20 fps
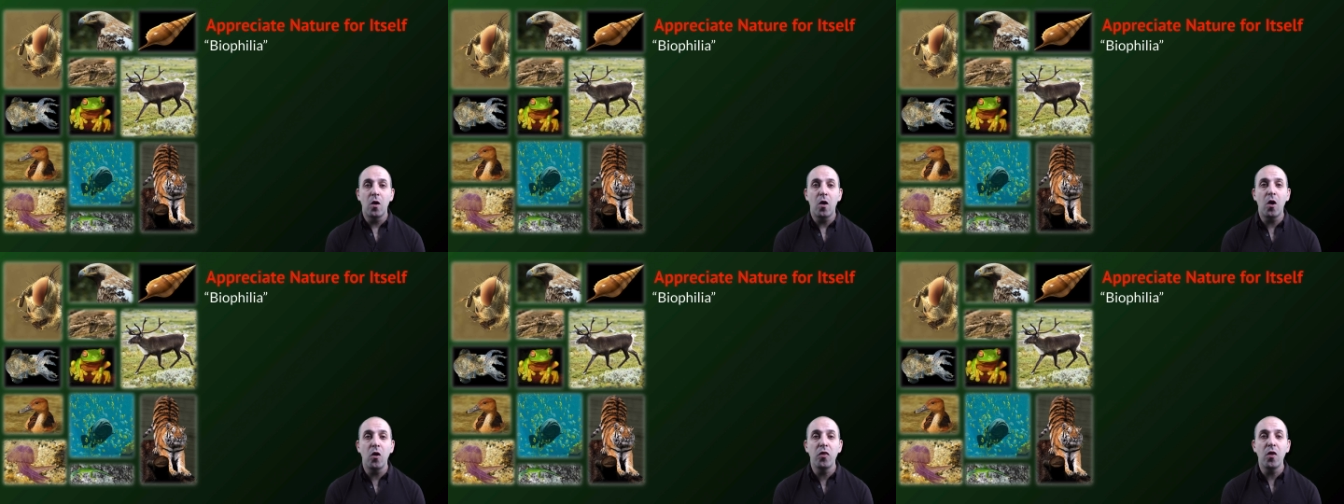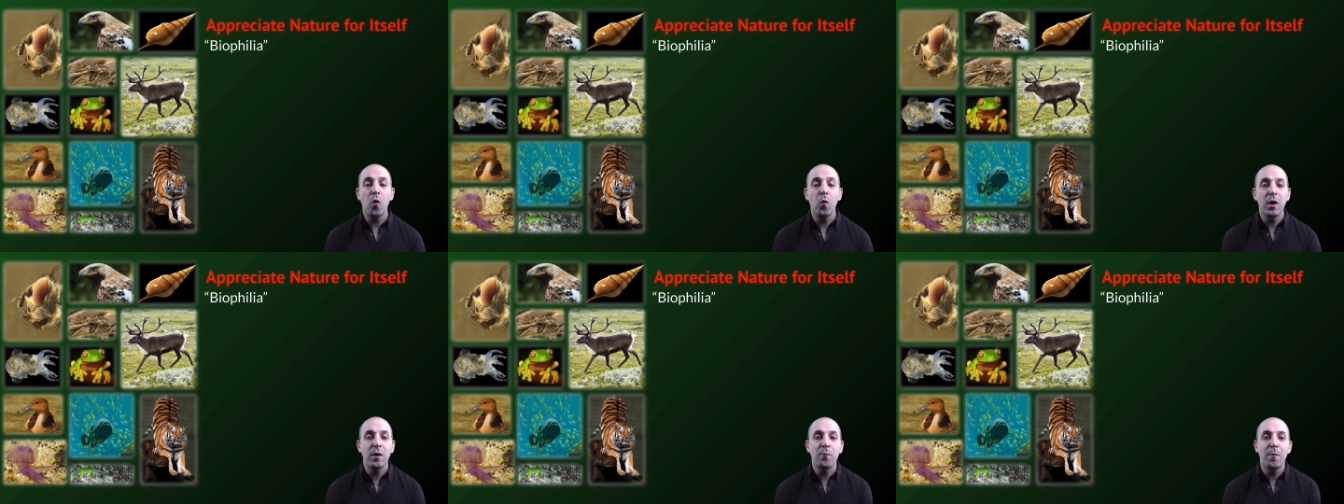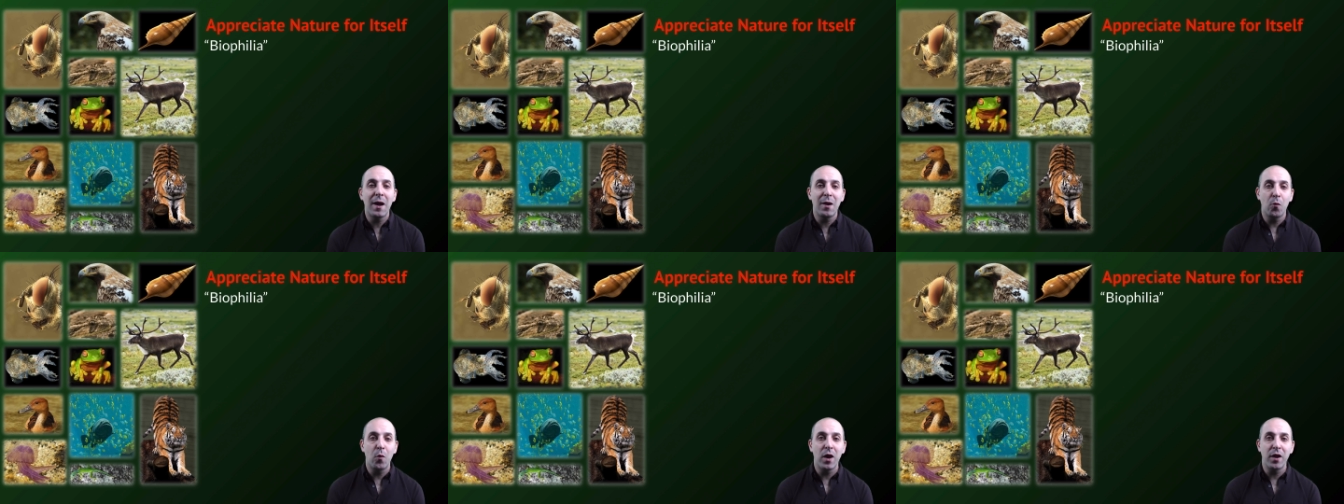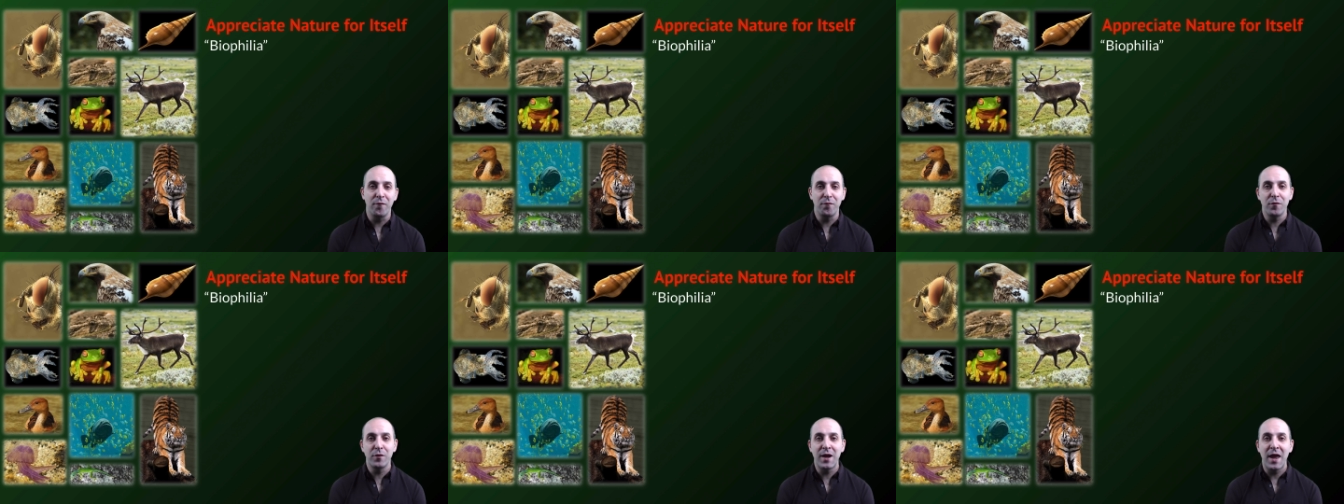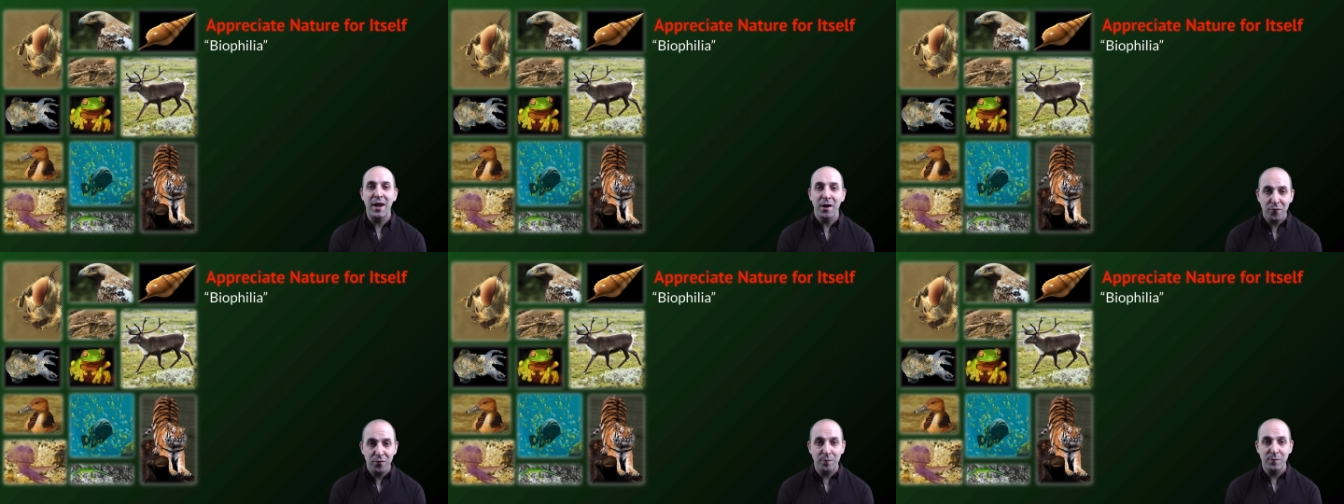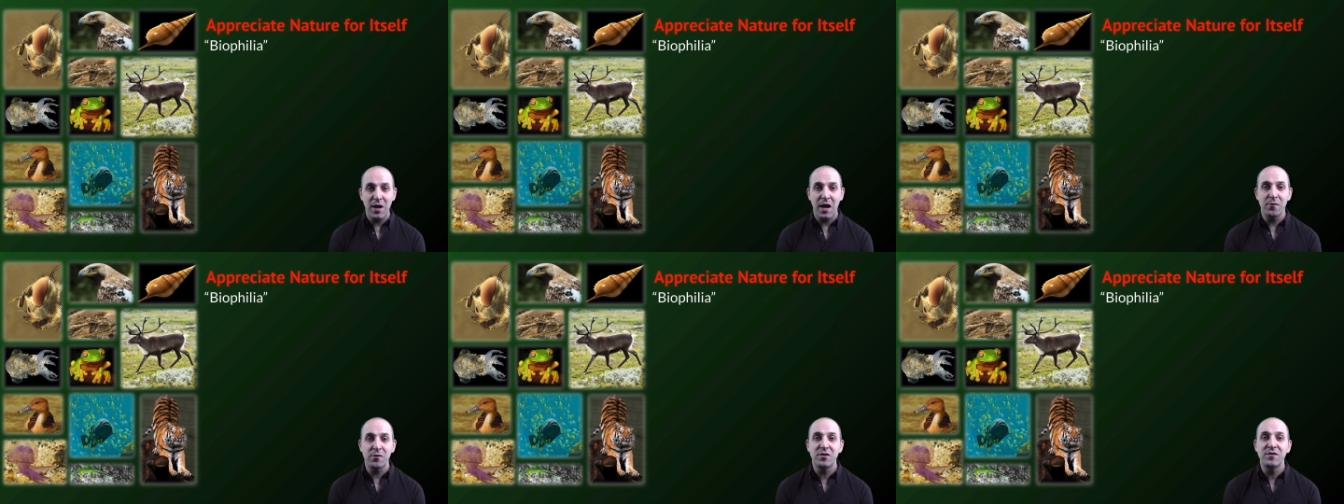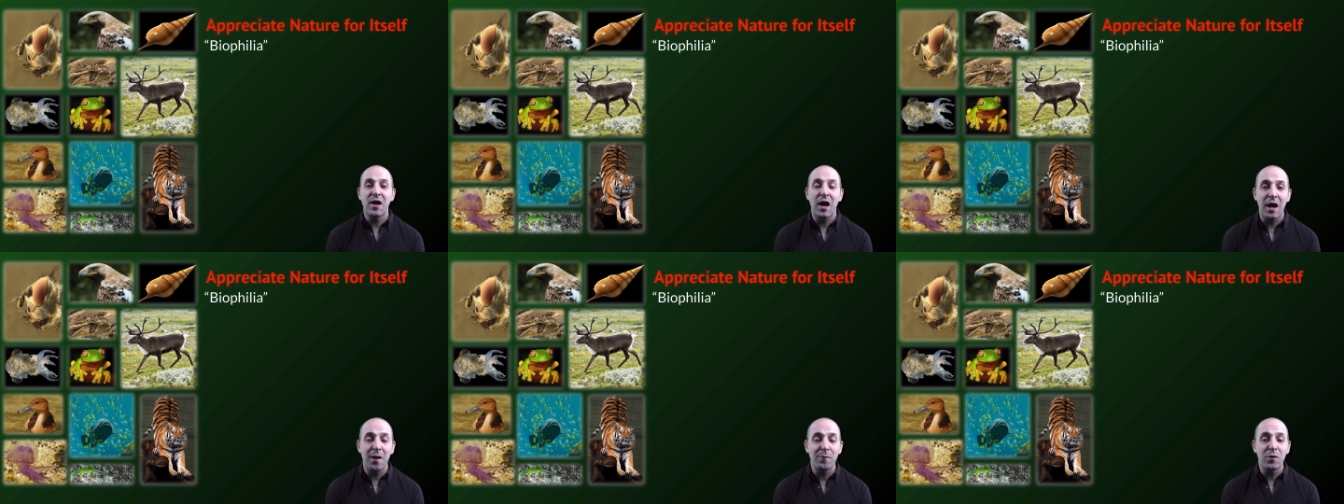Although we might want to forget it from time to
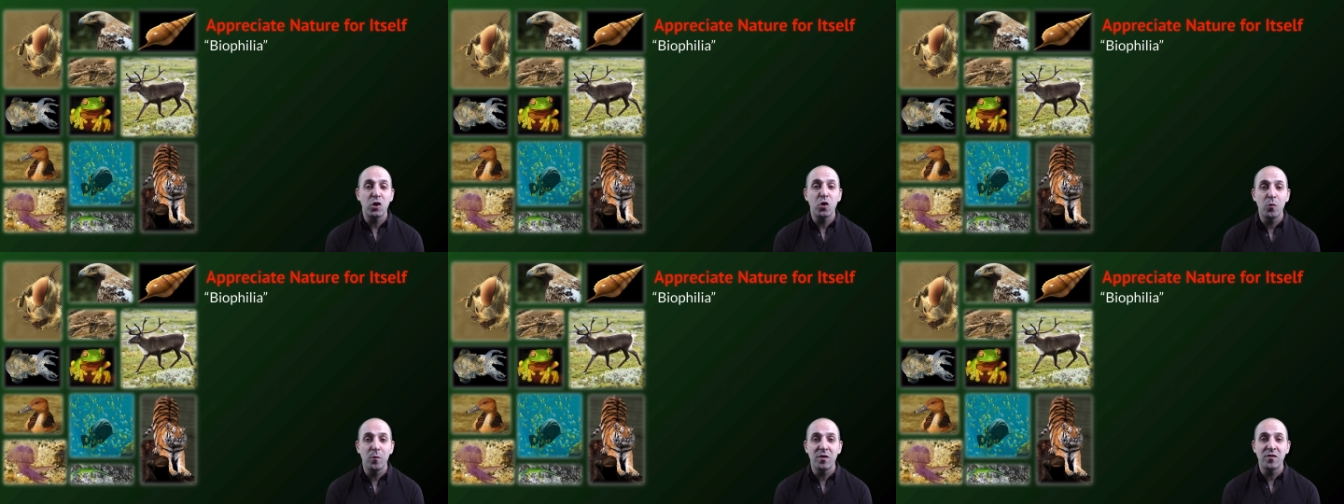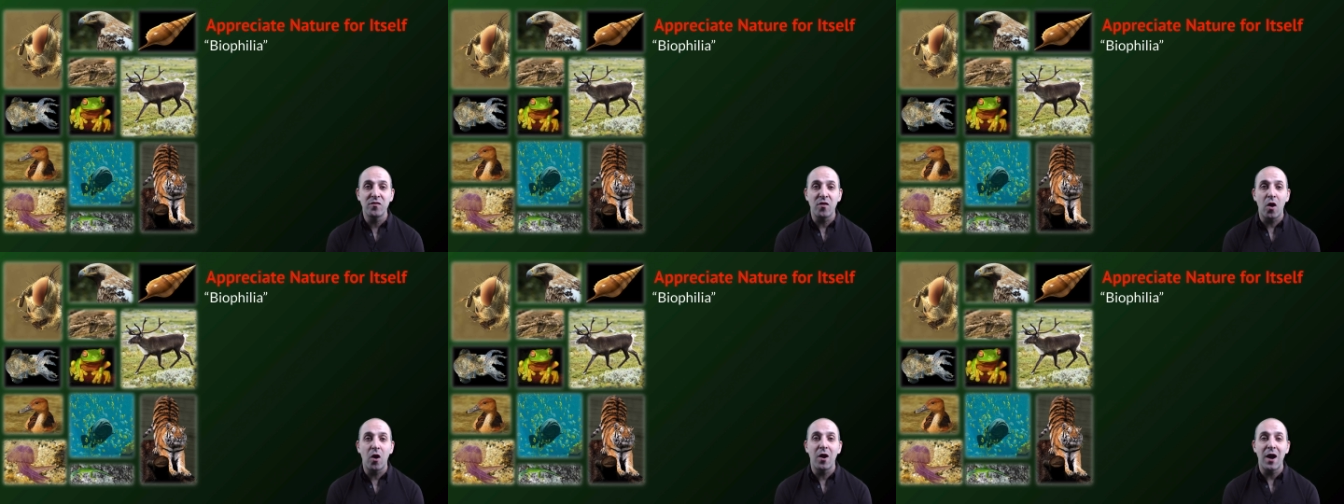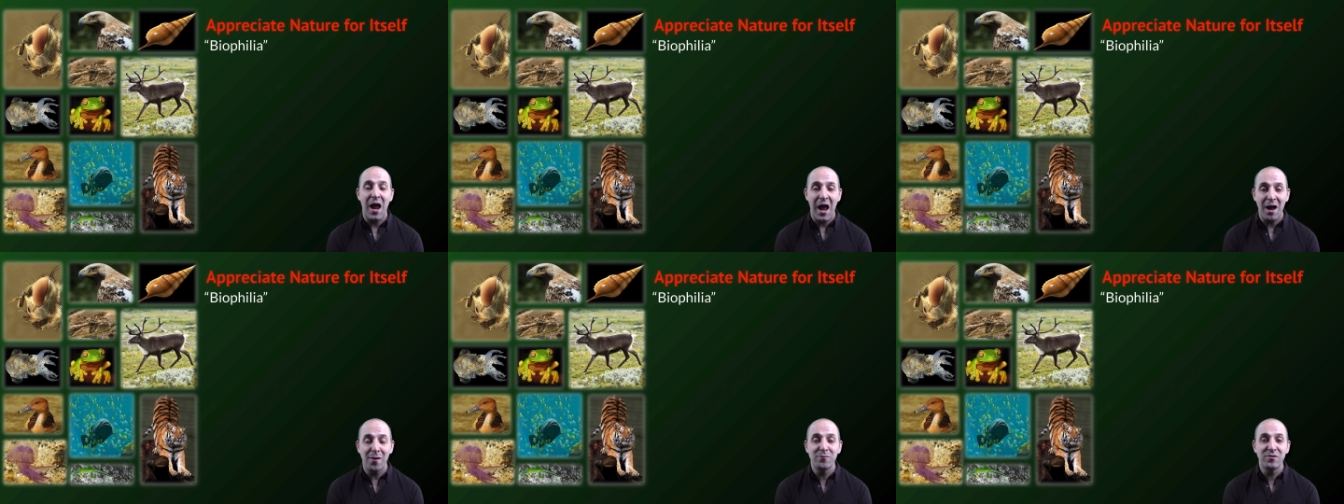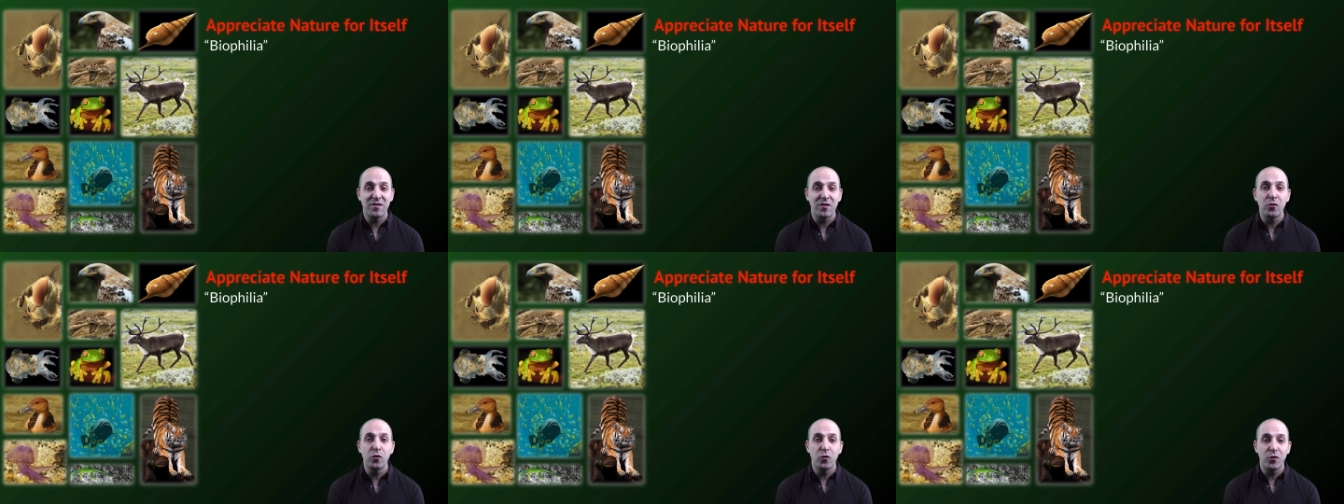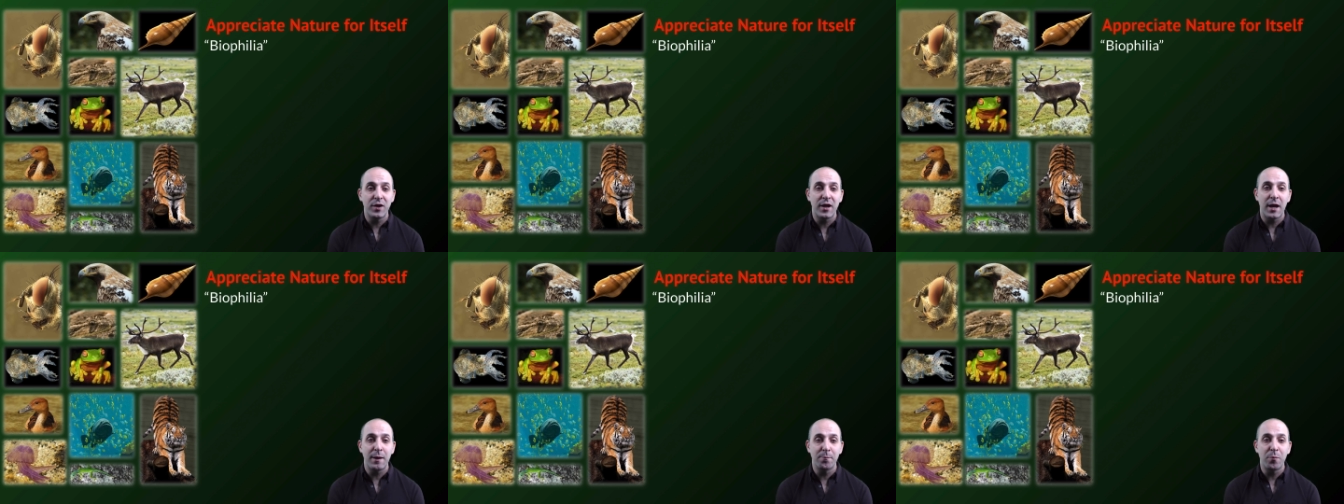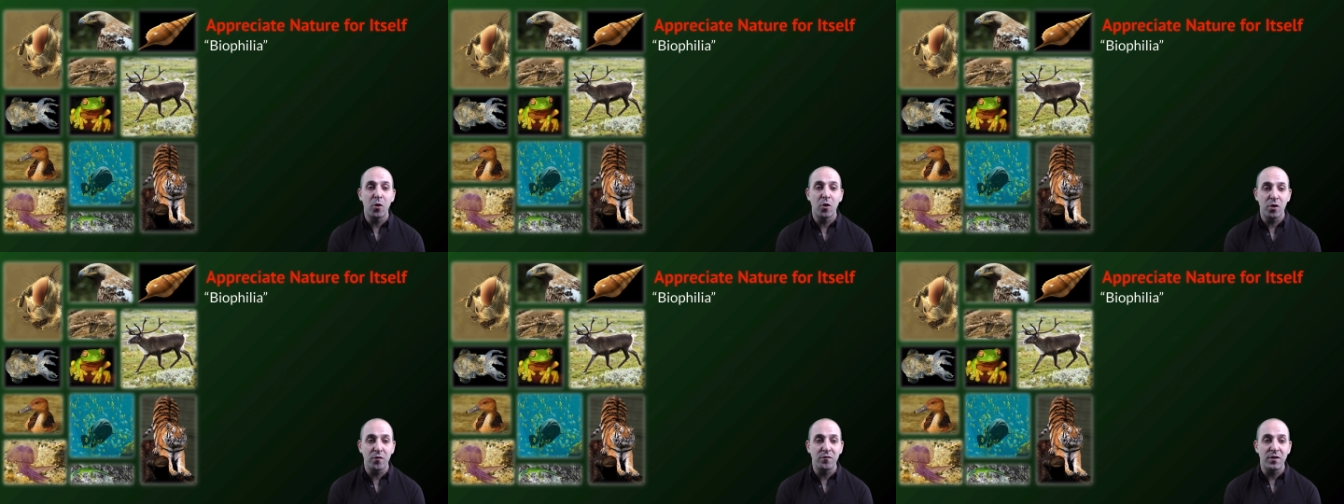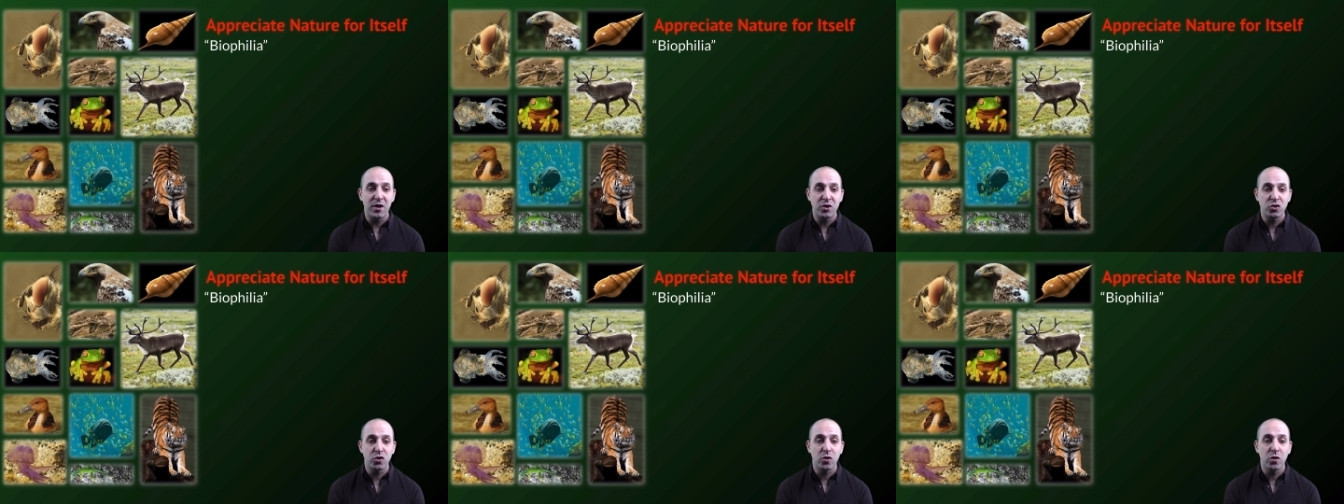time, humans are absolutely a part of
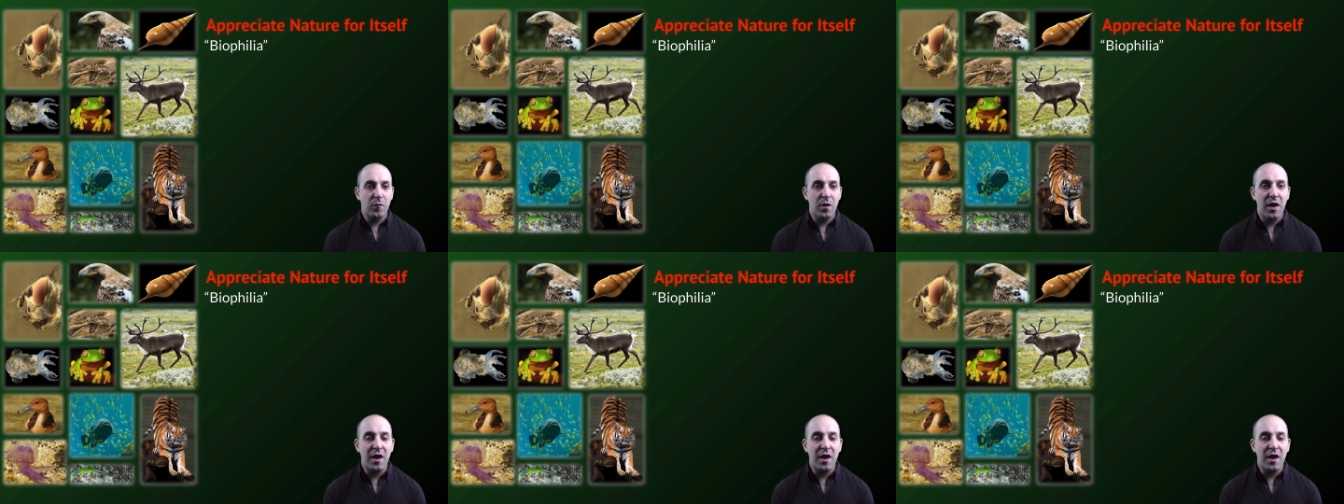nature,